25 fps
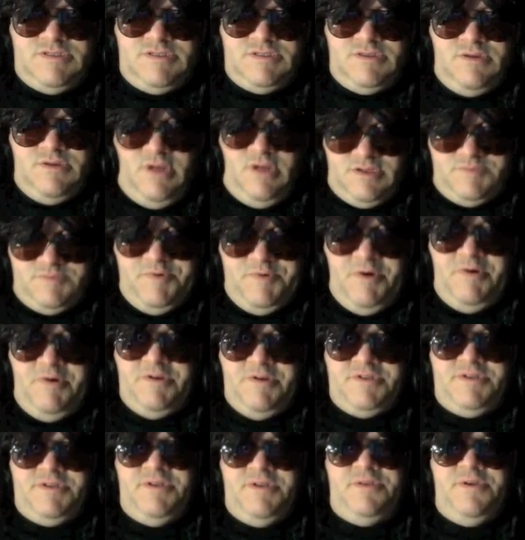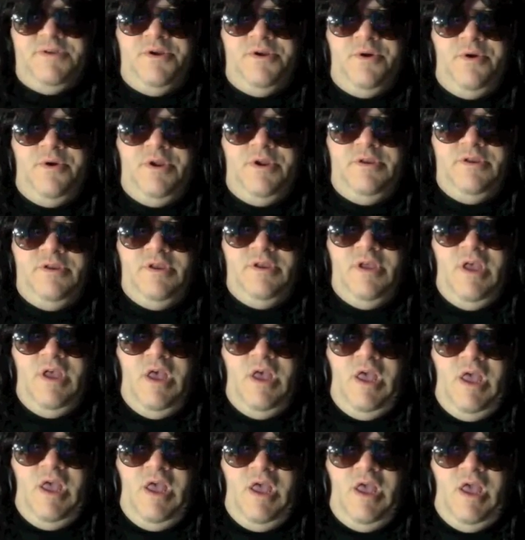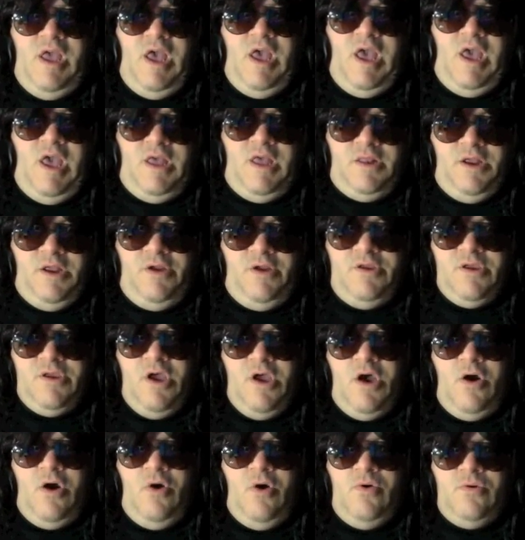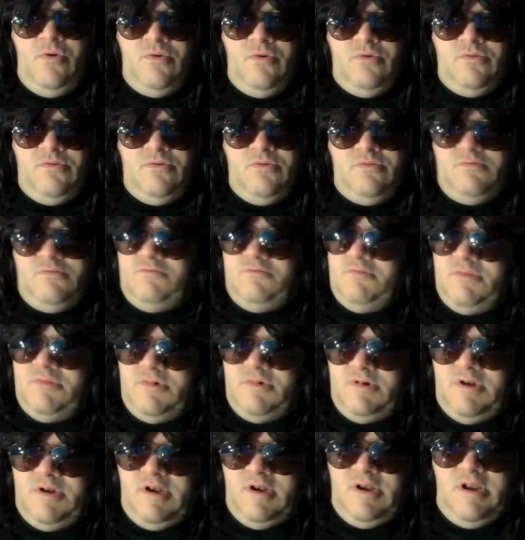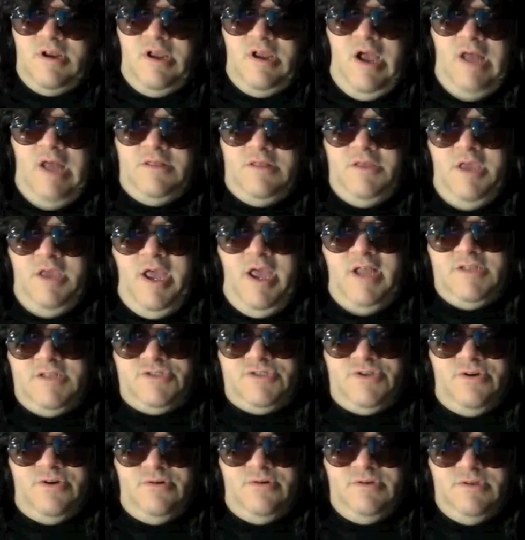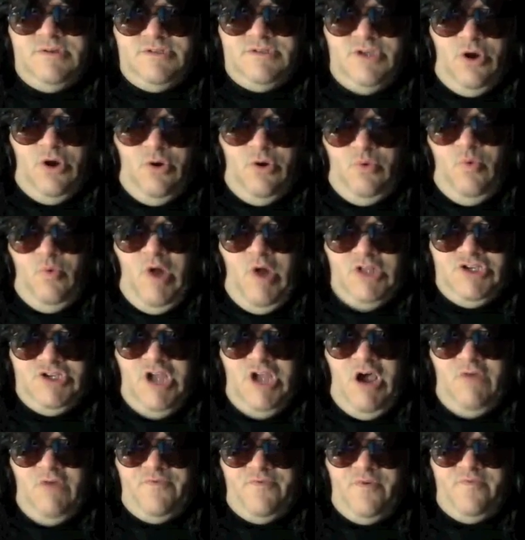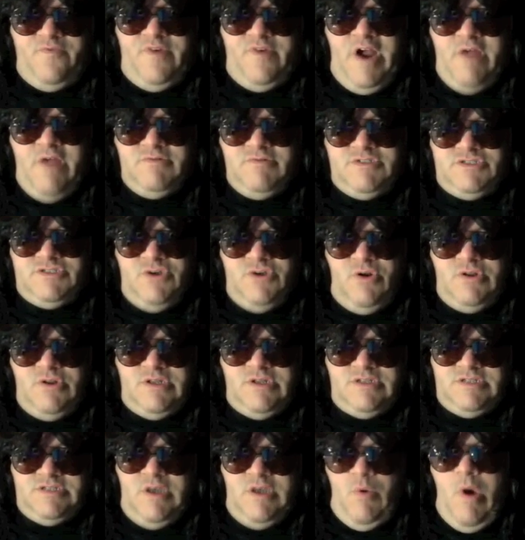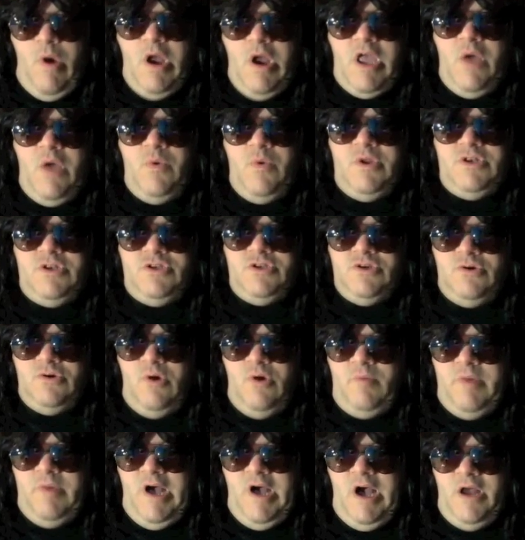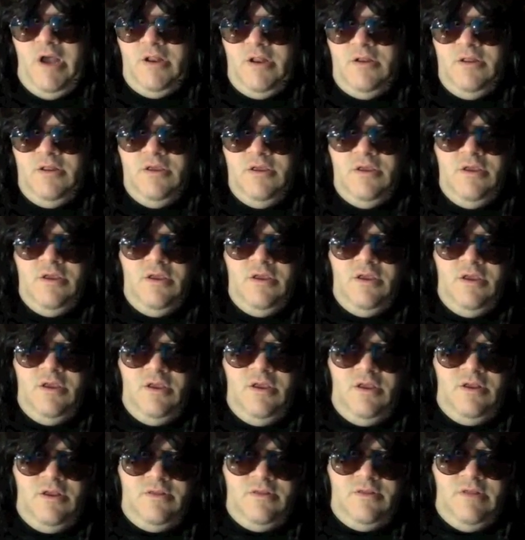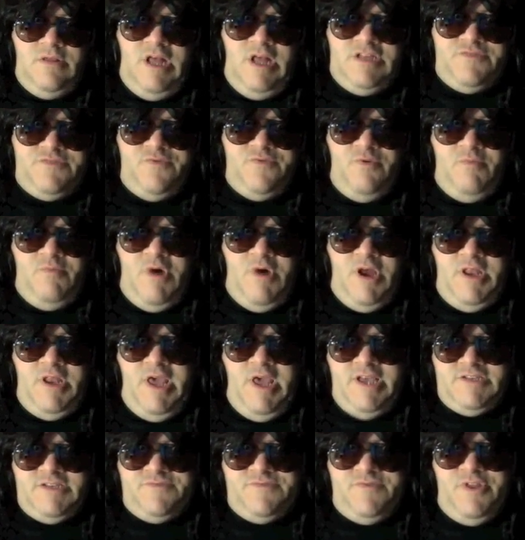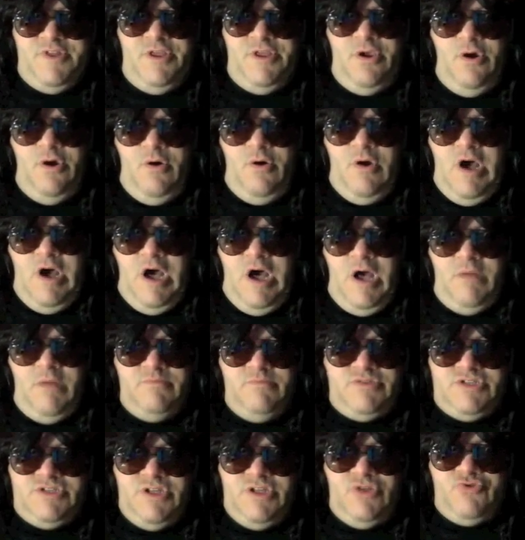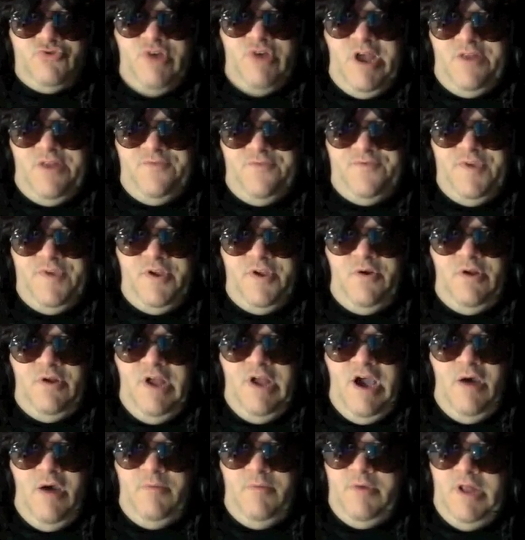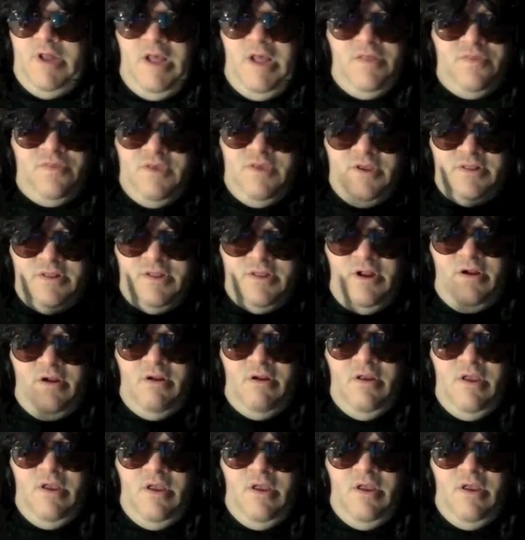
conspiracy theory. And there you go. Got the answer. So watch out for Virusonians. Now what can we do about it? That's for my next video. I'm still trying to figure it out, but I think they're